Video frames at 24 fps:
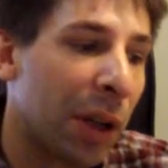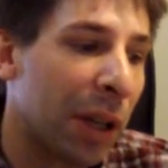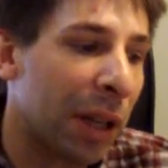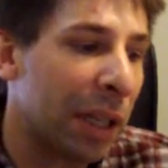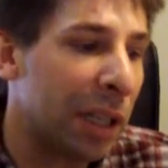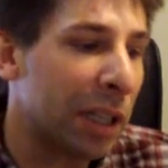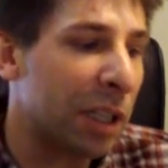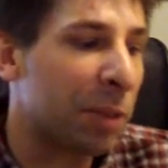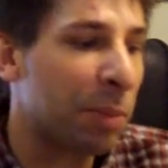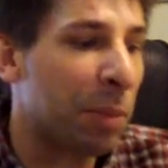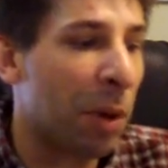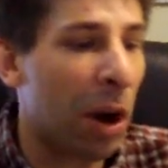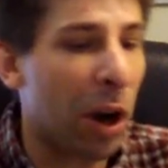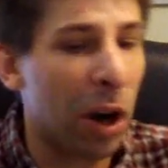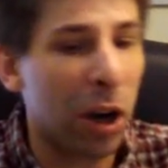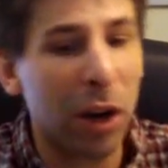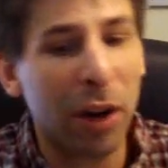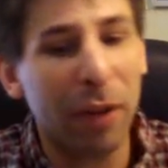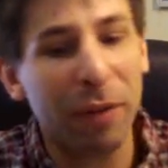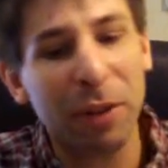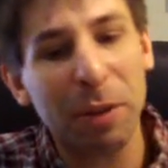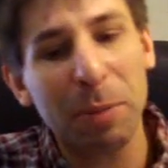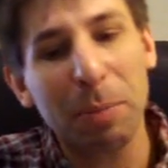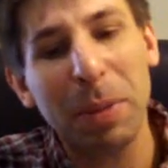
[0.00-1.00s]
at least part
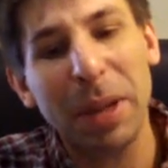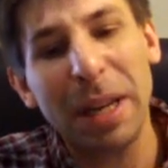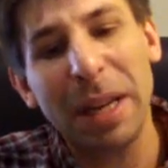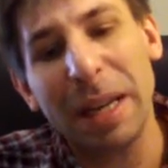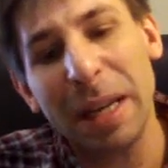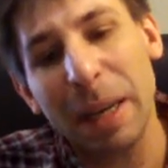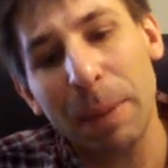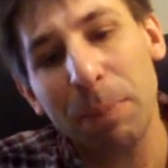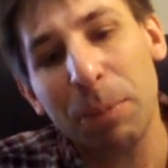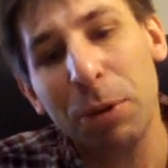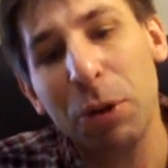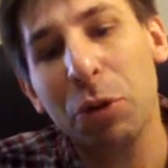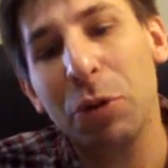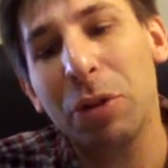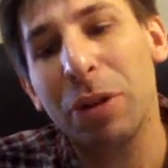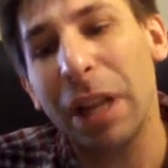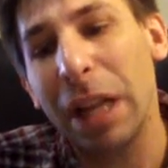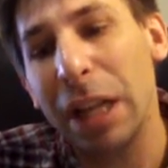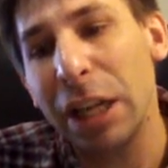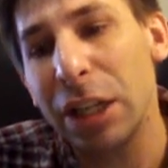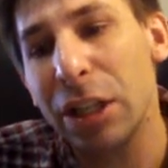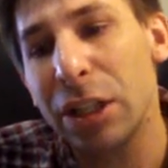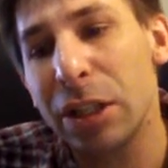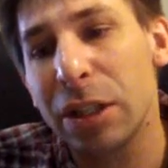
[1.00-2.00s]
of the
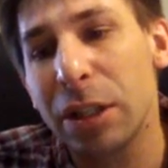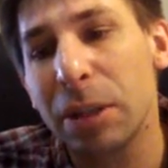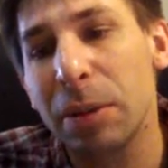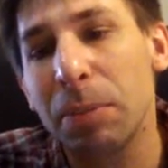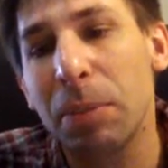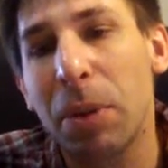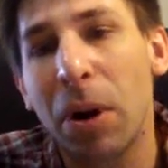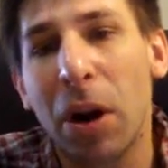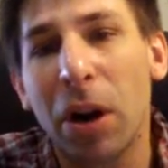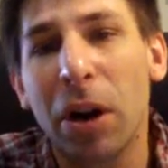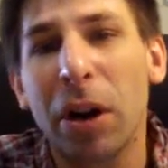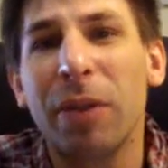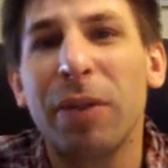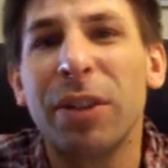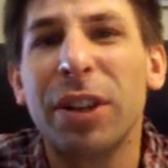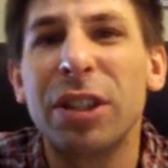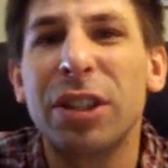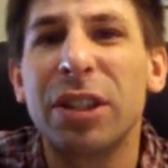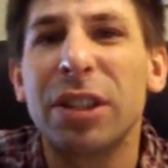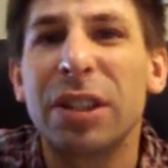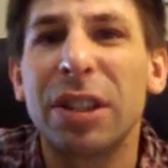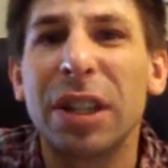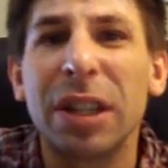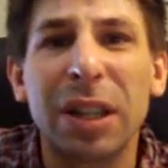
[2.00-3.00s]
manipulation part of it,
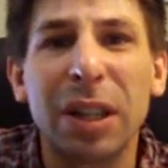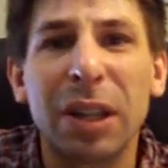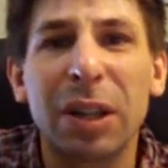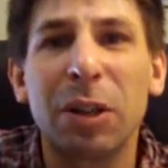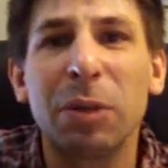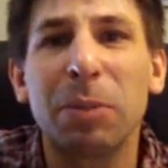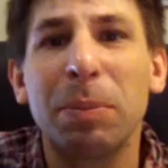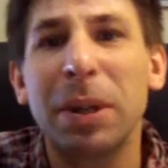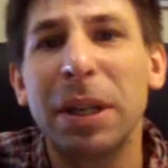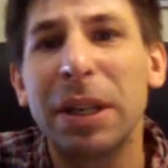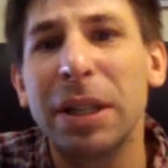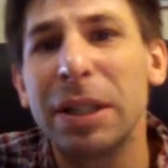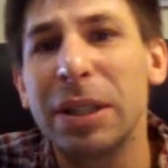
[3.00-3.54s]
just a little bit.